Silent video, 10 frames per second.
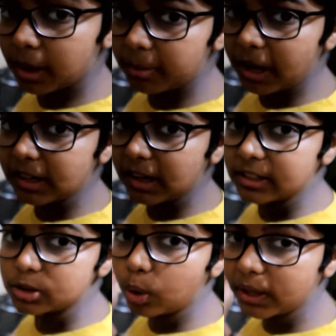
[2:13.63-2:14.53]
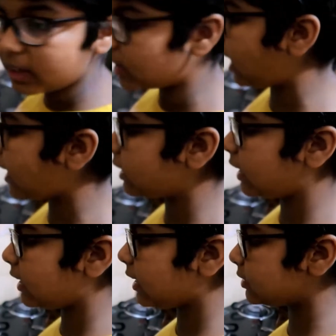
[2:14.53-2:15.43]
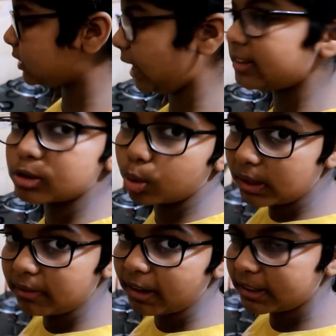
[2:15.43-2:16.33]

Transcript: my brother is doing the dry ingredients, let's do the wet